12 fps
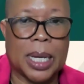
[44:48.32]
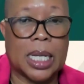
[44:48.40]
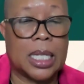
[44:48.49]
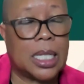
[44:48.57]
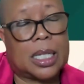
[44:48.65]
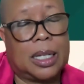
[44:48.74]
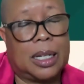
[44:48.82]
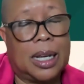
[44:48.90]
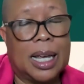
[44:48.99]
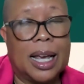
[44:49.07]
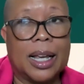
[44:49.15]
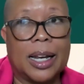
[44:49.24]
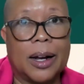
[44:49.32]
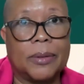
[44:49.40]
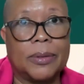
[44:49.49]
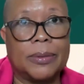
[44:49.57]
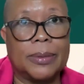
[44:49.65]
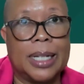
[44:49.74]
Because,
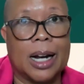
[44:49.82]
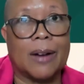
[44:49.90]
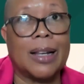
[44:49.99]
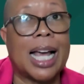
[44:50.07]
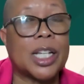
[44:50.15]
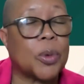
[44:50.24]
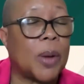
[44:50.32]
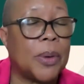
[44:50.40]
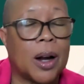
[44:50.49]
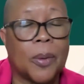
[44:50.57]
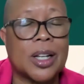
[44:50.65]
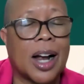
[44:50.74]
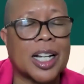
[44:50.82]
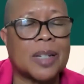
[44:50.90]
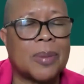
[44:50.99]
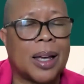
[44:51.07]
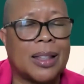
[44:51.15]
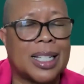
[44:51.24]
in our last webinar, we
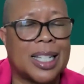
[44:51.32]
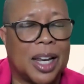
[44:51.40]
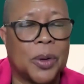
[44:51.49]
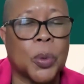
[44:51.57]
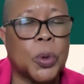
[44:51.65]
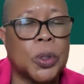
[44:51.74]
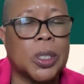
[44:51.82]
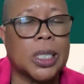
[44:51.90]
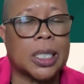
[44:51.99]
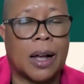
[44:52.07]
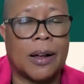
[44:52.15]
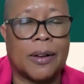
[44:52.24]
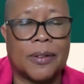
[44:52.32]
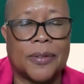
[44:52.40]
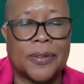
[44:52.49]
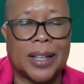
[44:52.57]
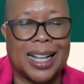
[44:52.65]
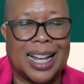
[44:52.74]
talked about the 10 rules
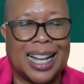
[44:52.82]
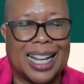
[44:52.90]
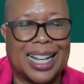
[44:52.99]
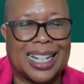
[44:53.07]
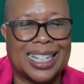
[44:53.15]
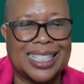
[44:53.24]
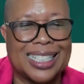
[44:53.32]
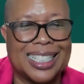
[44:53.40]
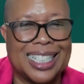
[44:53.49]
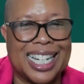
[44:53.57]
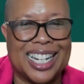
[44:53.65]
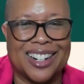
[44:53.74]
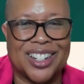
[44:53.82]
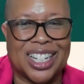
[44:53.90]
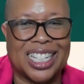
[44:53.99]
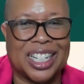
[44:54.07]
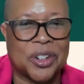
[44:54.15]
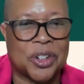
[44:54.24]
of
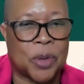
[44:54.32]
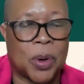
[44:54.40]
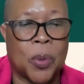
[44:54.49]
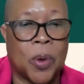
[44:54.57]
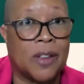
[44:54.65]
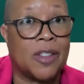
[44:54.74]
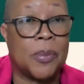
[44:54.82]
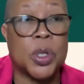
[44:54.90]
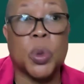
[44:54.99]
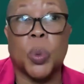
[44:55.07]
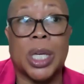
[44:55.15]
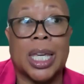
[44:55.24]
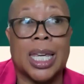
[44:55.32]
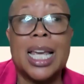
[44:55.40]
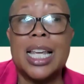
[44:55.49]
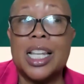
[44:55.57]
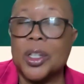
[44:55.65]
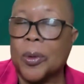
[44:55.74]
ERG leadership, and one of them is
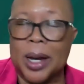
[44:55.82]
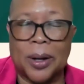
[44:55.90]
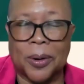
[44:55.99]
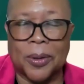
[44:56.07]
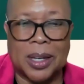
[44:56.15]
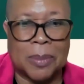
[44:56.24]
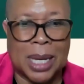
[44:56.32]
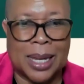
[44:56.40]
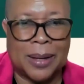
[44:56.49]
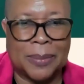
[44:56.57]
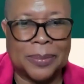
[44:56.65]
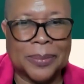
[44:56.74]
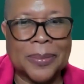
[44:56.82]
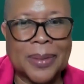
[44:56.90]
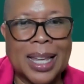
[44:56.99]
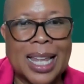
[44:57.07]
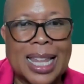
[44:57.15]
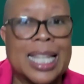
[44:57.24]
we is greater than me.
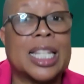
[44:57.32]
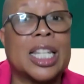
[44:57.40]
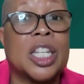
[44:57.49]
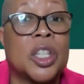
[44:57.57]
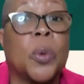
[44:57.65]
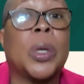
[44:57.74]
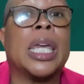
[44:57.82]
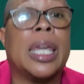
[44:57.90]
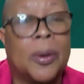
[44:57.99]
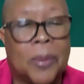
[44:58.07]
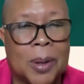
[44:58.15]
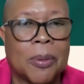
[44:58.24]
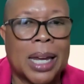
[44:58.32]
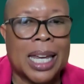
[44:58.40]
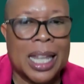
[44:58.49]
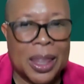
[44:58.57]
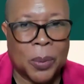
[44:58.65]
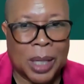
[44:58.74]
This is the we
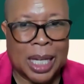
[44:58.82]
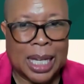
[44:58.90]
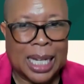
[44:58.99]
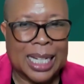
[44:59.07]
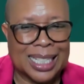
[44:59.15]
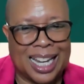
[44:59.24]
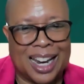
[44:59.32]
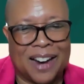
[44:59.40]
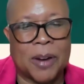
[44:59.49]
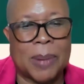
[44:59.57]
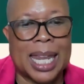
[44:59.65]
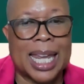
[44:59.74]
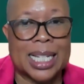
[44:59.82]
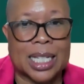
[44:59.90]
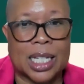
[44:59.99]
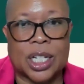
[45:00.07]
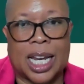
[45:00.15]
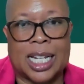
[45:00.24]
bring in the we. Everybody
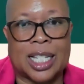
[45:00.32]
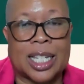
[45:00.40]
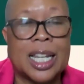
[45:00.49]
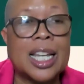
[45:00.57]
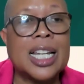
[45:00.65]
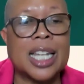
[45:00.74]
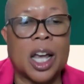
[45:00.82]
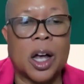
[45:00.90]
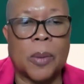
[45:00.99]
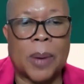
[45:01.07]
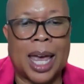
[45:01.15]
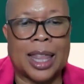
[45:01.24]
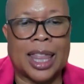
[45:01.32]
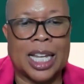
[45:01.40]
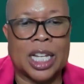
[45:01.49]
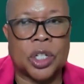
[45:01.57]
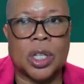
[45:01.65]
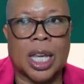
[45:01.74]
gets a chance to help add
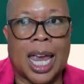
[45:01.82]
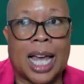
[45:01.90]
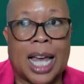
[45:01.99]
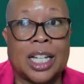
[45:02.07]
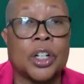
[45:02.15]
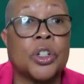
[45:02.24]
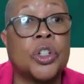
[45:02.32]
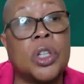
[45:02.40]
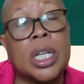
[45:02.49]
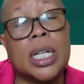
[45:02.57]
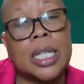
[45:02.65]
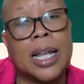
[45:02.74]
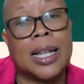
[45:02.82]
things to the calendar to the